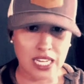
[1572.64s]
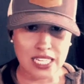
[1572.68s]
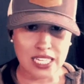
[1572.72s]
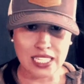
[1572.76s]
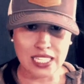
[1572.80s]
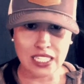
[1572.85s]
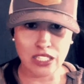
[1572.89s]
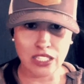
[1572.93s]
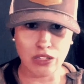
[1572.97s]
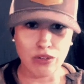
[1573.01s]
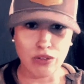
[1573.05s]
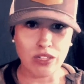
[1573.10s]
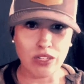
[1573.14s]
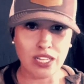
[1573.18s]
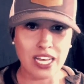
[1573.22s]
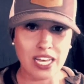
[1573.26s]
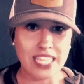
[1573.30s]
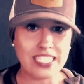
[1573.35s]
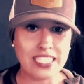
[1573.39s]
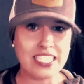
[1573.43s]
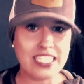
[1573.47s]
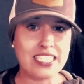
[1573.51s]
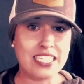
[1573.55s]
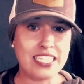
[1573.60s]

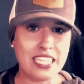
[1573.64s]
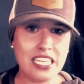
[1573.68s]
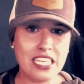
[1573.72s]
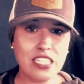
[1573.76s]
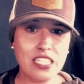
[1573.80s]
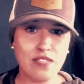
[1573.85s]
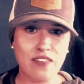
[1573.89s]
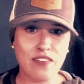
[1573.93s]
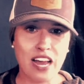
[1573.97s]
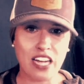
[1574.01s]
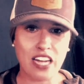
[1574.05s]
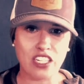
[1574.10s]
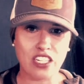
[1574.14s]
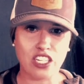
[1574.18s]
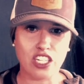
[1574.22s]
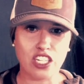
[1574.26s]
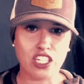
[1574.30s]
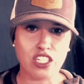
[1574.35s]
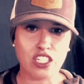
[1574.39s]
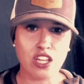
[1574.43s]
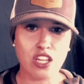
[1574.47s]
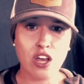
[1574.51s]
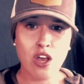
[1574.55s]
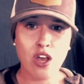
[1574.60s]
utilizes these
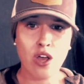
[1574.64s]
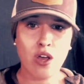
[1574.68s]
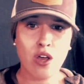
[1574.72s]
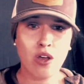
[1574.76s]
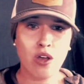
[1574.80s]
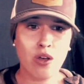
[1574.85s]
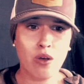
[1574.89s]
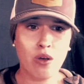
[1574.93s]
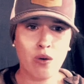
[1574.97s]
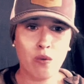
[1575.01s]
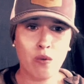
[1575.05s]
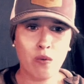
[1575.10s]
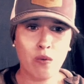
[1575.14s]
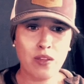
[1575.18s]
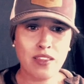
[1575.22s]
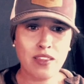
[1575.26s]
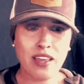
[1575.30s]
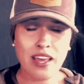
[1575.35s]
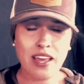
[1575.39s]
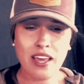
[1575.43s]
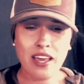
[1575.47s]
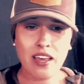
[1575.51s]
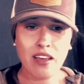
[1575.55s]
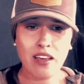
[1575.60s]
factors when
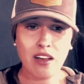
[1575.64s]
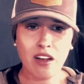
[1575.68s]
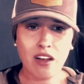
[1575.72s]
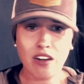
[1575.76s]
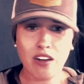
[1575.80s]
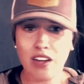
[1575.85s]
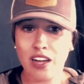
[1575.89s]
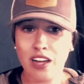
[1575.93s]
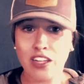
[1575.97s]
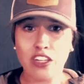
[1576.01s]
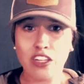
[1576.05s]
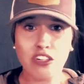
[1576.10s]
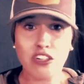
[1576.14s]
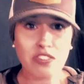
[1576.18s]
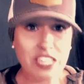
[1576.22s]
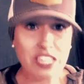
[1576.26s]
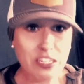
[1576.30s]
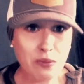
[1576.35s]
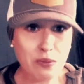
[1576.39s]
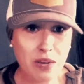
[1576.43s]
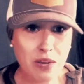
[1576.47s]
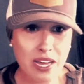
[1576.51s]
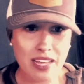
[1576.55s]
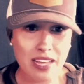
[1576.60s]
they are not agreed
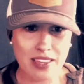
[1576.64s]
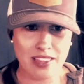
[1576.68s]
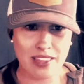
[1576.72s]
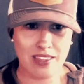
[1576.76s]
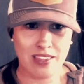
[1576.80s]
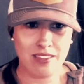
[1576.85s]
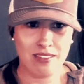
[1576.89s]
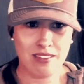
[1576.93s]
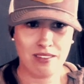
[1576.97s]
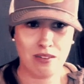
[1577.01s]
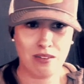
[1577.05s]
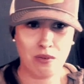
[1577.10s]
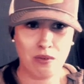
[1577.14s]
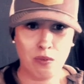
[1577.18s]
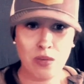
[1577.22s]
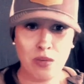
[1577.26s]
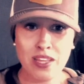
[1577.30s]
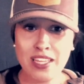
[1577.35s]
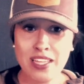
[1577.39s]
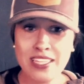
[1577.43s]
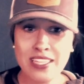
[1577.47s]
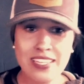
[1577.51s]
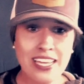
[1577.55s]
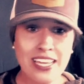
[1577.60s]
with. When
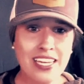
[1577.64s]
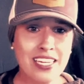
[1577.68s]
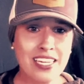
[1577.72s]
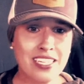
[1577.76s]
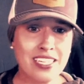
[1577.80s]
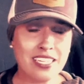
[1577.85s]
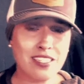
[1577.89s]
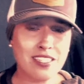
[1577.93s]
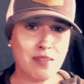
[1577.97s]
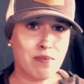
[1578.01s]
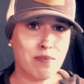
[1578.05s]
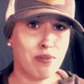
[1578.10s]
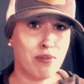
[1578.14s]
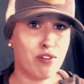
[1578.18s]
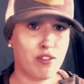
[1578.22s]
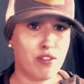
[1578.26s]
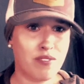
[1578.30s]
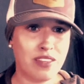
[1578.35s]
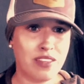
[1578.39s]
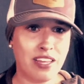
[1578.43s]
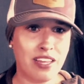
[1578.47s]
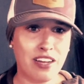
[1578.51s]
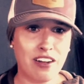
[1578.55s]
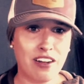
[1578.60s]
the data doesn't prove
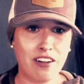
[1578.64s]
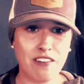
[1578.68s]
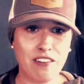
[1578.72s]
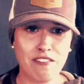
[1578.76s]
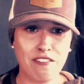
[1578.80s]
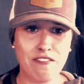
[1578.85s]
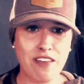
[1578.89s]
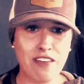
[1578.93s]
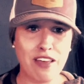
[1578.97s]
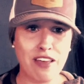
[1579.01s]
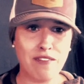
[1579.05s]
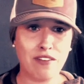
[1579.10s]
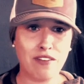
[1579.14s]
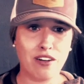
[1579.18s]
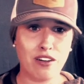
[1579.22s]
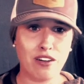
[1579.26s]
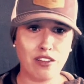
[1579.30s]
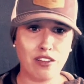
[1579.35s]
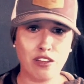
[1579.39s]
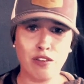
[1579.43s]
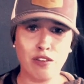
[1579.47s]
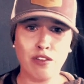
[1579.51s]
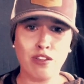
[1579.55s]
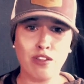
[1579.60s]
in their favor,
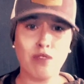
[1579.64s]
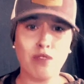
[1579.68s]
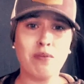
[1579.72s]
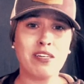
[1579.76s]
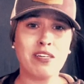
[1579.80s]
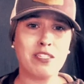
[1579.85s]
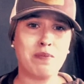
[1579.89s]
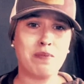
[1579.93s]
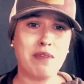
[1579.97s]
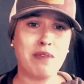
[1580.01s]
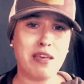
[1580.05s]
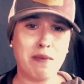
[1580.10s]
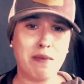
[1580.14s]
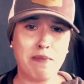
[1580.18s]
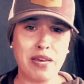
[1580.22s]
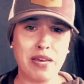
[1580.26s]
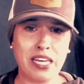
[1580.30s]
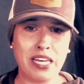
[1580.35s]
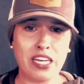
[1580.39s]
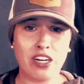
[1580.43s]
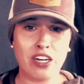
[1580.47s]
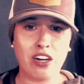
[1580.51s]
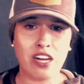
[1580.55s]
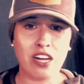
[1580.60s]
you must be a
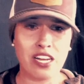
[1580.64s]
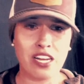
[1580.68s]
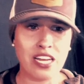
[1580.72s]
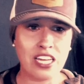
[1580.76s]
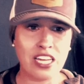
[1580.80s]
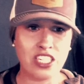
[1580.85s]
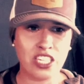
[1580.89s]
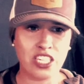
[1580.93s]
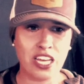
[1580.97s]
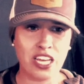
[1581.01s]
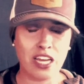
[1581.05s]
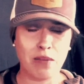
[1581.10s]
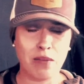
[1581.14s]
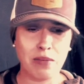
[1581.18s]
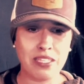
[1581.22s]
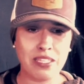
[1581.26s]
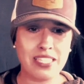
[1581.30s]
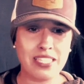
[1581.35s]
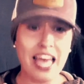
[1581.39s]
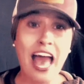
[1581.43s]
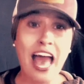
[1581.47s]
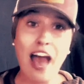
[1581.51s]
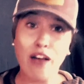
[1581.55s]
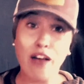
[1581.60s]
bigot or uneducated, because
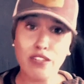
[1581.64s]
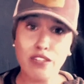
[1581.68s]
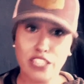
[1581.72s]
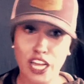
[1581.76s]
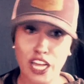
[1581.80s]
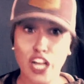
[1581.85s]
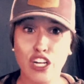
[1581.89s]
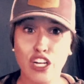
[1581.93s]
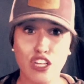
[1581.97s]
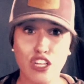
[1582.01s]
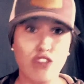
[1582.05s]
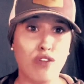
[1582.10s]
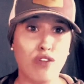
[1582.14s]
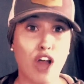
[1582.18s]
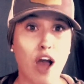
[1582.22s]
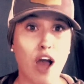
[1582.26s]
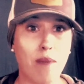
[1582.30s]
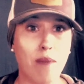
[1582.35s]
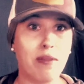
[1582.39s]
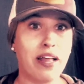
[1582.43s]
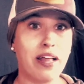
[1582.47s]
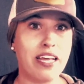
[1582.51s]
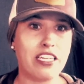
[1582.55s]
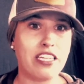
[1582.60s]
how dare you not
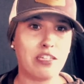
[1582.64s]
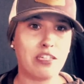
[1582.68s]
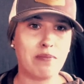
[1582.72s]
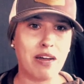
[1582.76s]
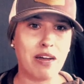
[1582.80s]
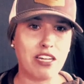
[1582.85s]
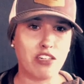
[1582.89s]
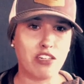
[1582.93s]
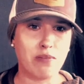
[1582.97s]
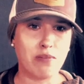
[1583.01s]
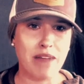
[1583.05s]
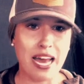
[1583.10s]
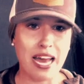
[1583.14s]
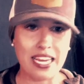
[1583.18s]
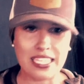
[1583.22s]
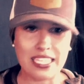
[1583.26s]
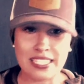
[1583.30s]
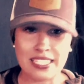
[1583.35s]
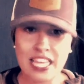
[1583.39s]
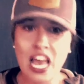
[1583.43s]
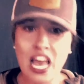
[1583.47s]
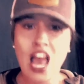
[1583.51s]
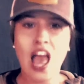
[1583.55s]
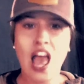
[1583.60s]
play into my dramatics?
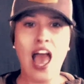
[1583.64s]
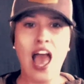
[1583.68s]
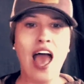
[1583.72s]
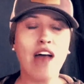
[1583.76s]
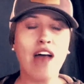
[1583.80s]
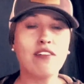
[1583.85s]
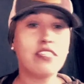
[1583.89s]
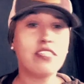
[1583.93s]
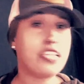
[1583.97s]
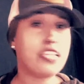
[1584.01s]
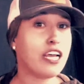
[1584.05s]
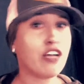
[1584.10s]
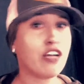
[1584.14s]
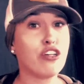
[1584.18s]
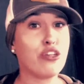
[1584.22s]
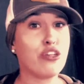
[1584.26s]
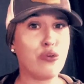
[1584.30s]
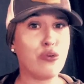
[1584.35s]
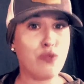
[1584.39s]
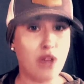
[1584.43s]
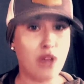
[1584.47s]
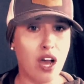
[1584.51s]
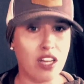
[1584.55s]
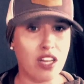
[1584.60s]
How dare you
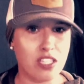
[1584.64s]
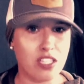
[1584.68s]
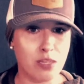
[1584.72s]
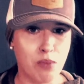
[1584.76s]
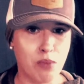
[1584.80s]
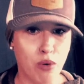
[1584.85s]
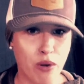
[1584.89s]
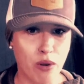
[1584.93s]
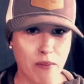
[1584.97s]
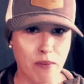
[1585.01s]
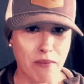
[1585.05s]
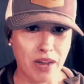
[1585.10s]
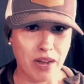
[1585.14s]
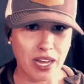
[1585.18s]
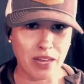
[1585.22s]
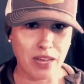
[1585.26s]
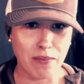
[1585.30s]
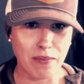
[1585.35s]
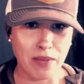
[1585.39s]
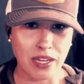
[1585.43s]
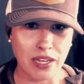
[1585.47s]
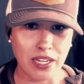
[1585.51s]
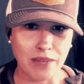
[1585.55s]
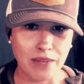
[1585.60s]
not support my
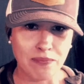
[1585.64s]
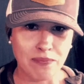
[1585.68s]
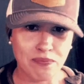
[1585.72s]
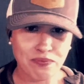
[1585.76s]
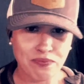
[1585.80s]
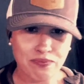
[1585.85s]
opinion?